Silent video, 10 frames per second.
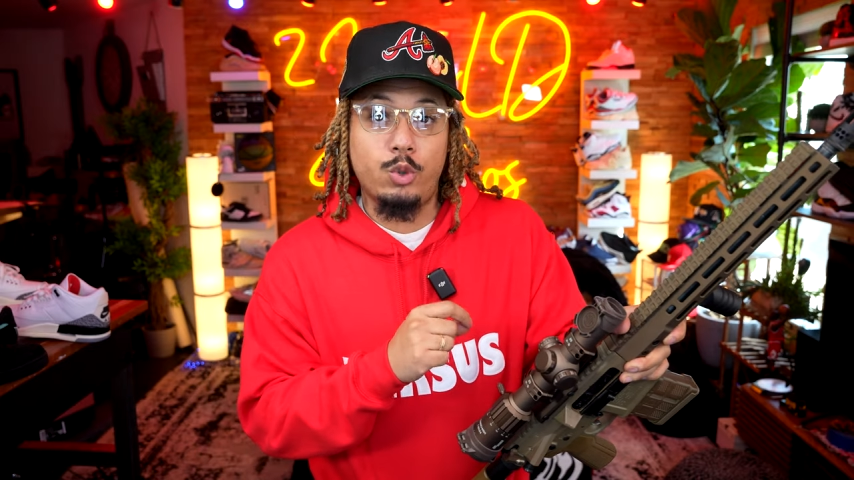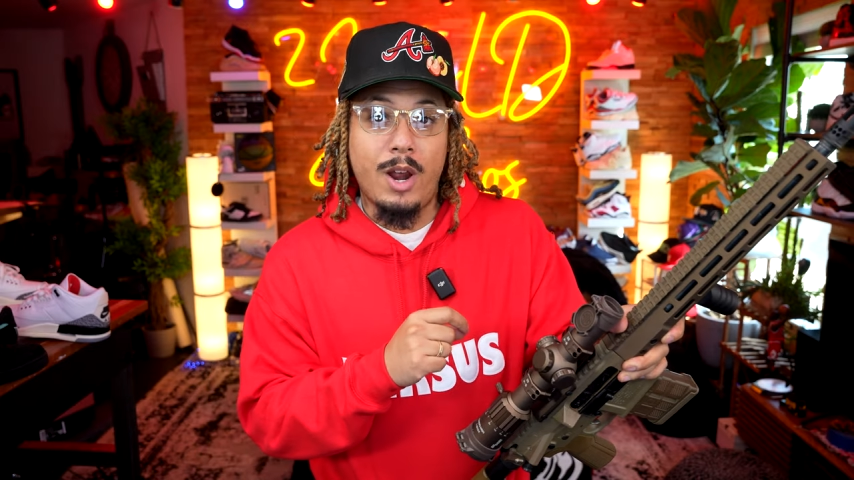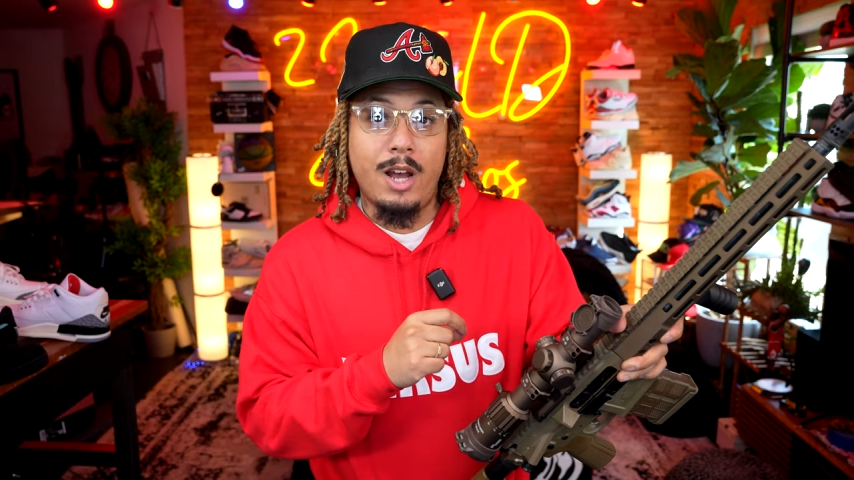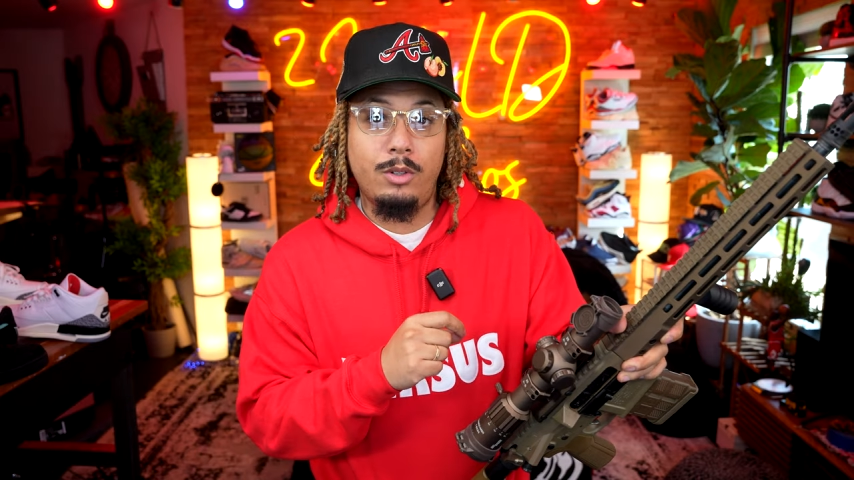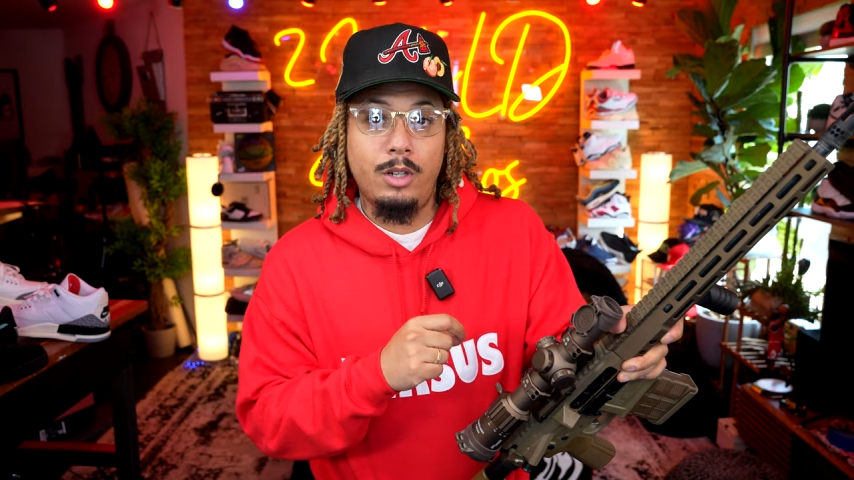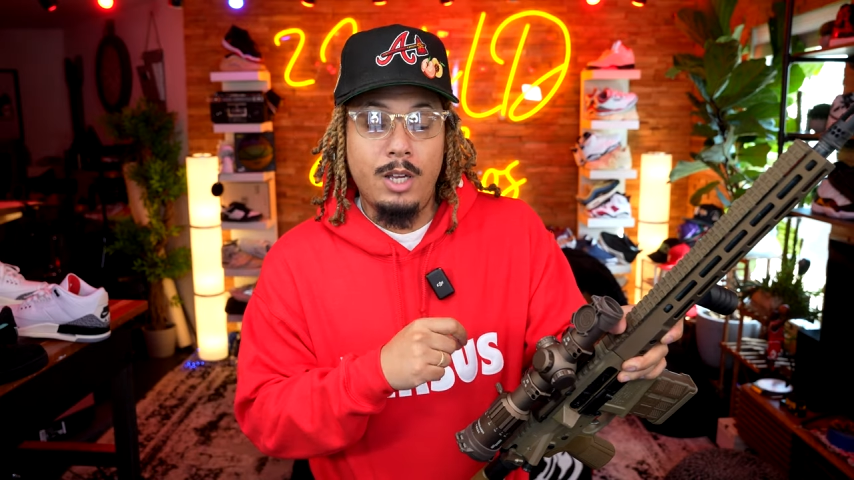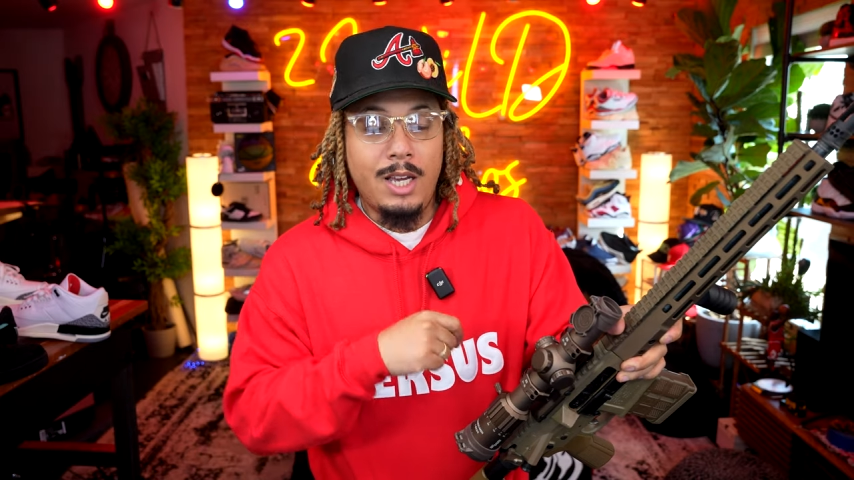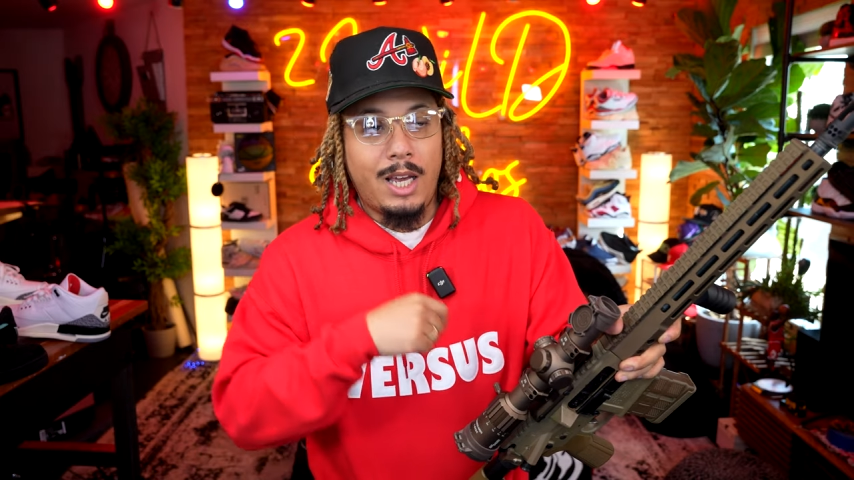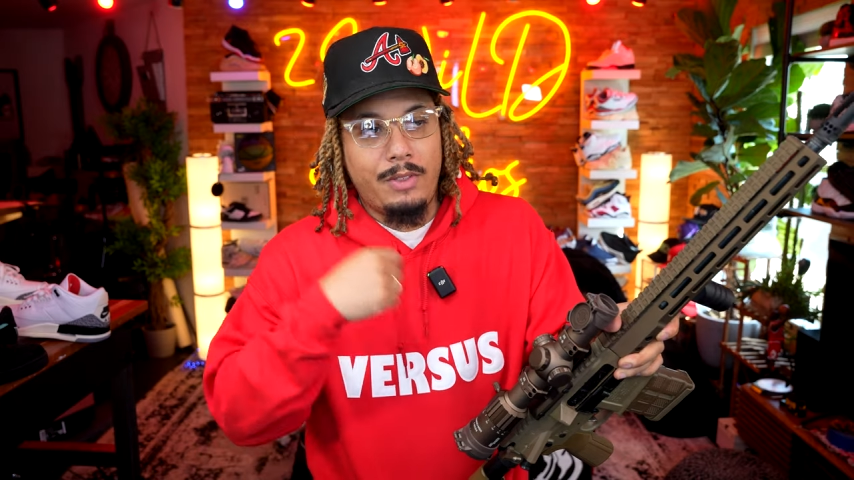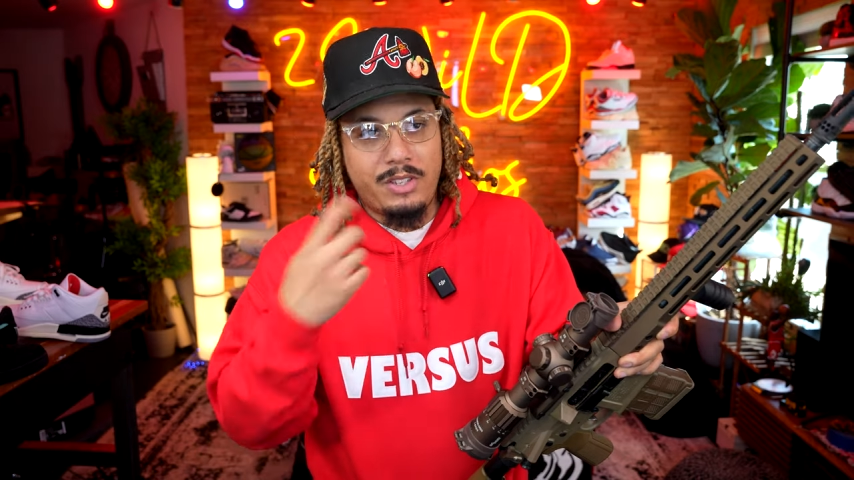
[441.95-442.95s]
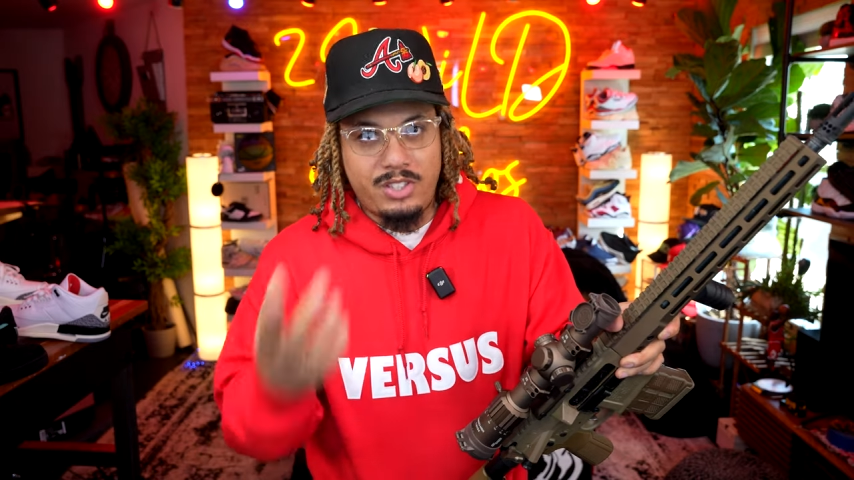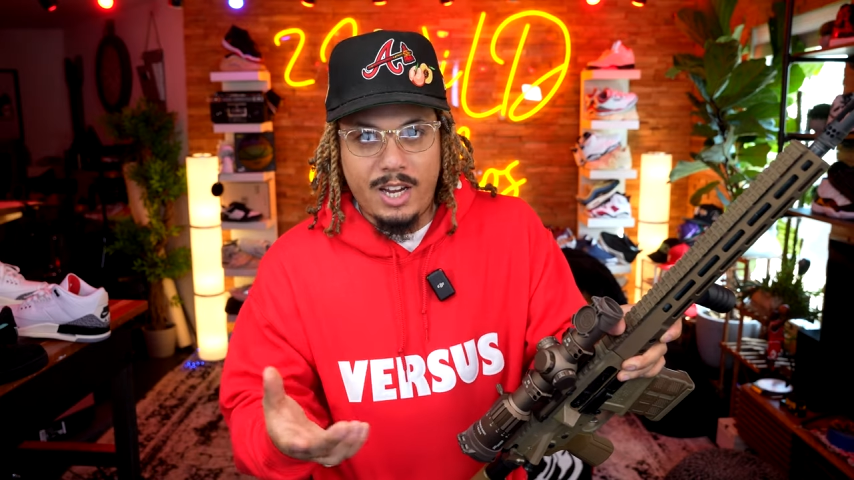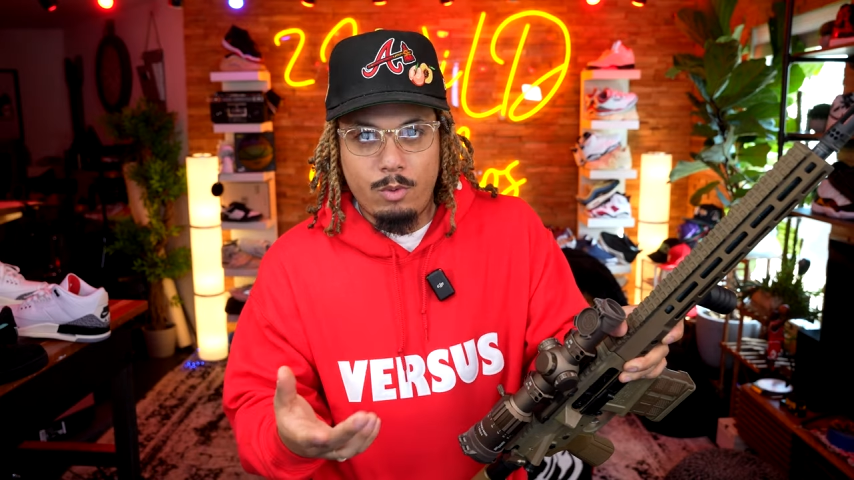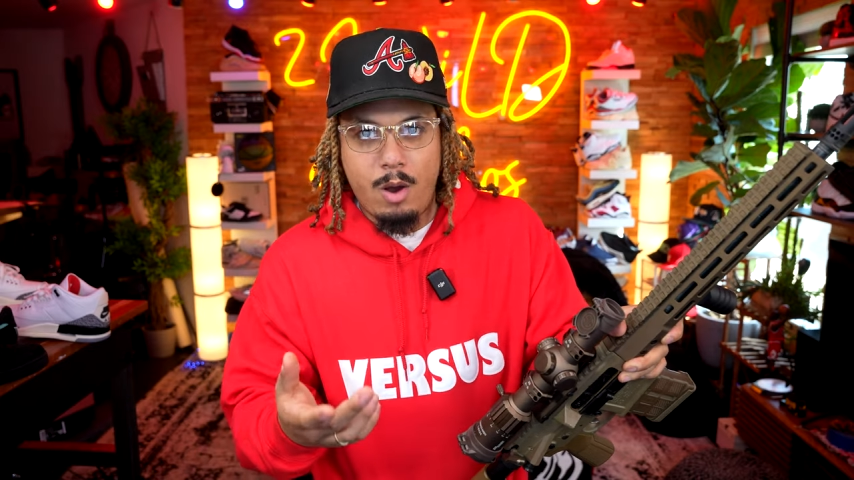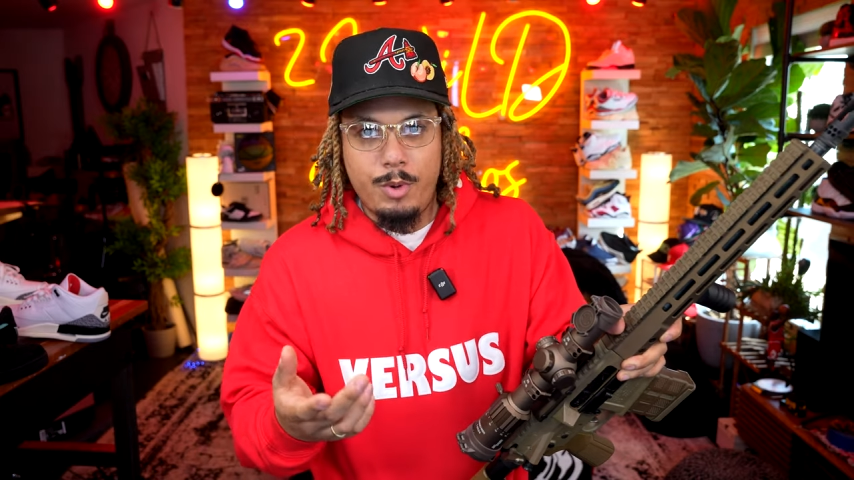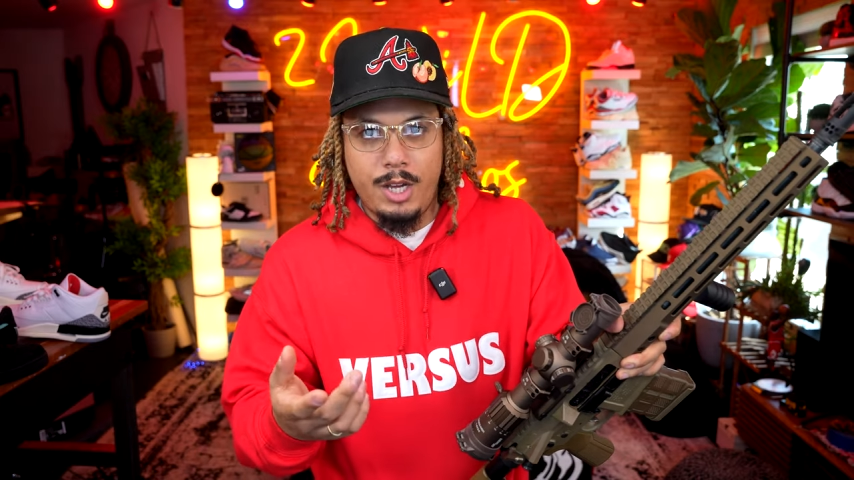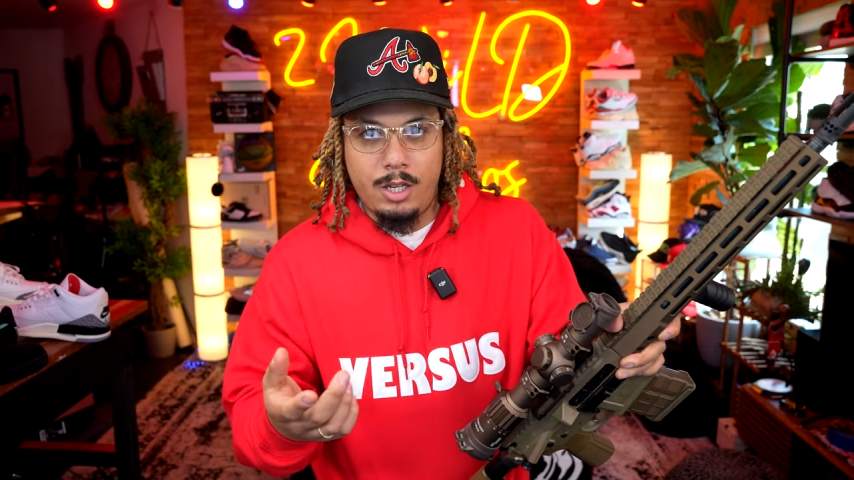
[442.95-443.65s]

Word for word: round, and the second round would get